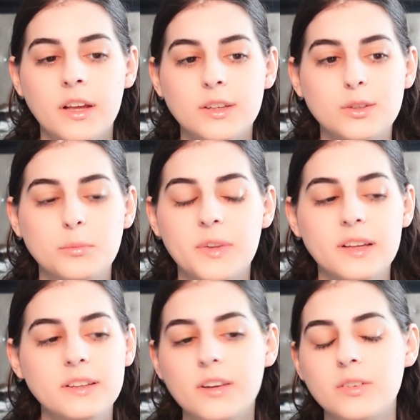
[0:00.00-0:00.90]
so
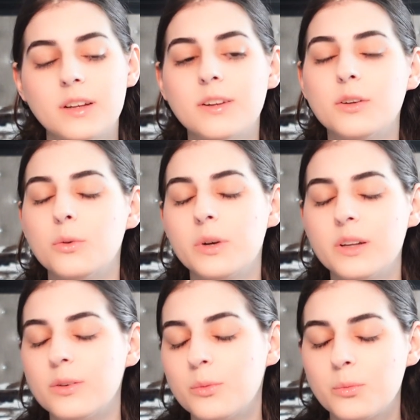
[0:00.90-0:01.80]
I'm kind of getting
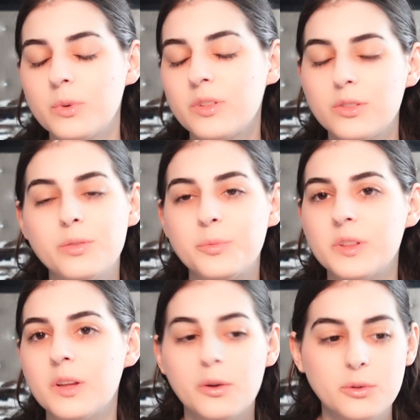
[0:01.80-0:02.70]
annoyed with
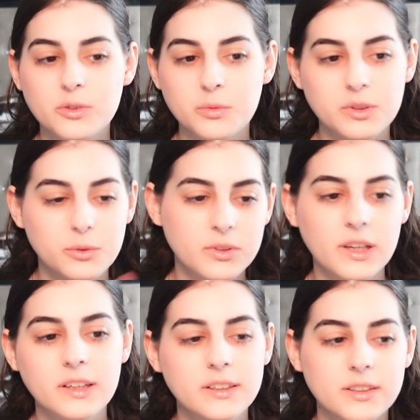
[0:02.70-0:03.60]
those, with the
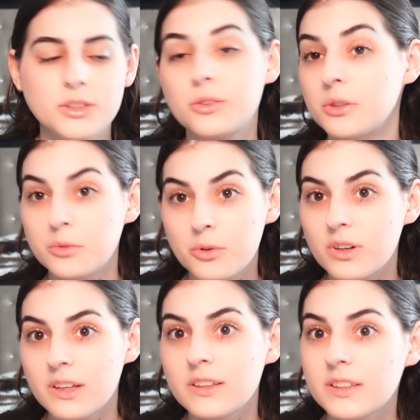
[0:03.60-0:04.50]
whole screen
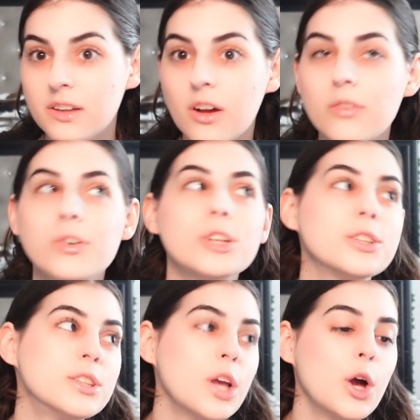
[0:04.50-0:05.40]
recording and stuff.
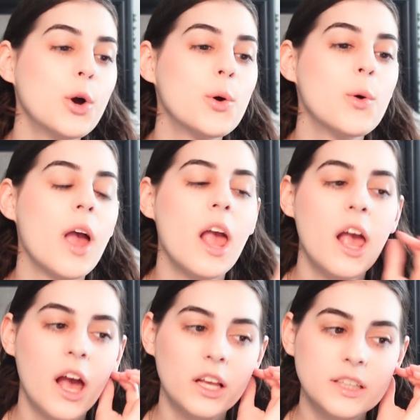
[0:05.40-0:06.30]
So
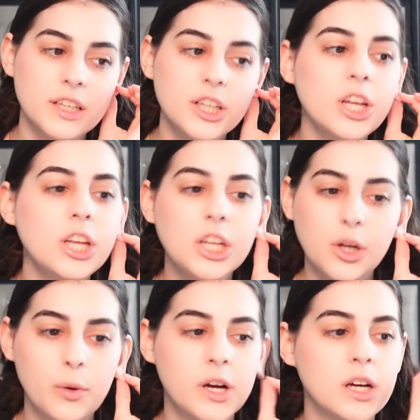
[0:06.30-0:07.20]
I was you
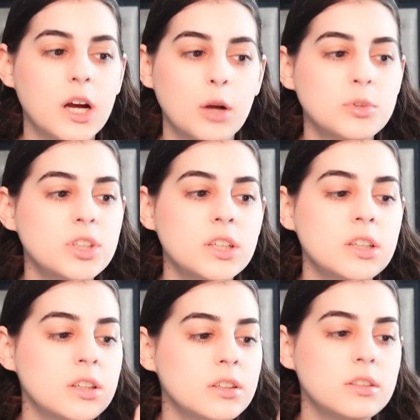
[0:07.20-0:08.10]
know what, I'm just
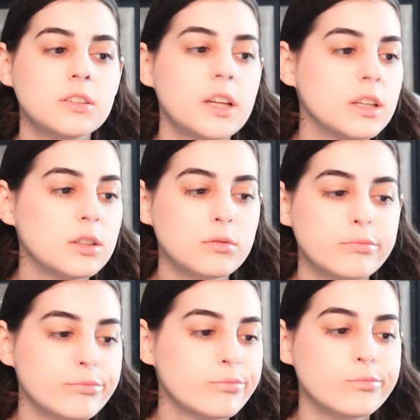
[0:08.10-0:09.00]
gonna
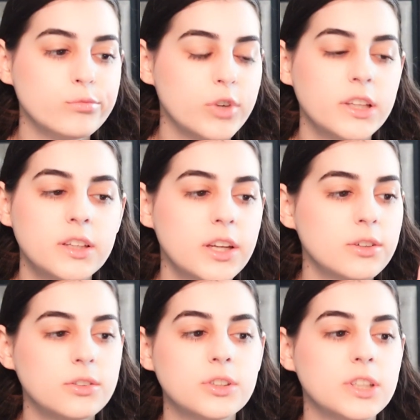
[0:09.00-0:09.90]
write the
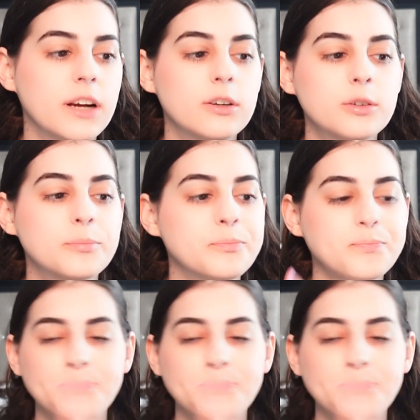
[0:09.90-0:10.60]
characters down